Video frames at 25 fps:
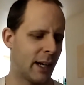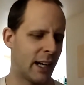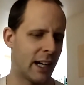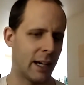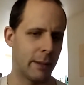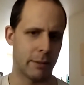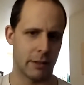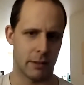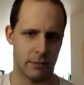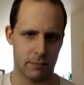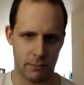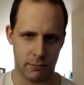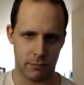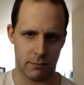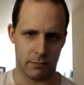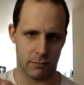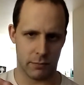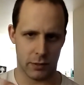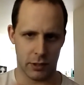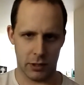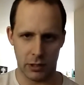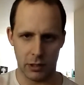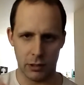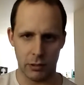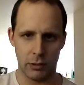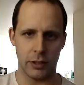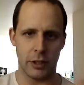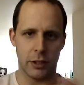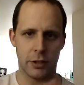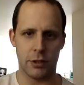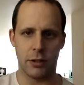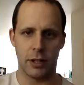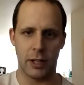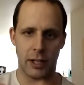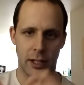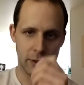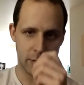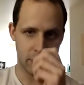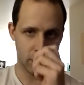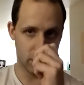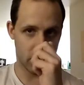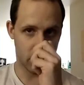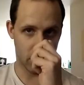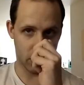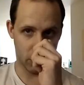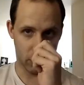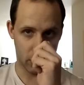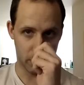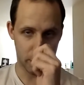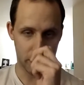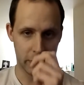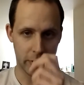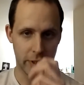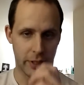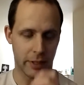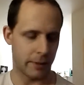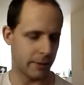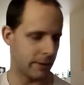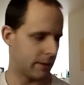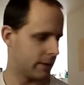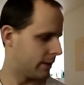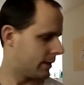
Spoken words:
I've been slowly trying to incorporate.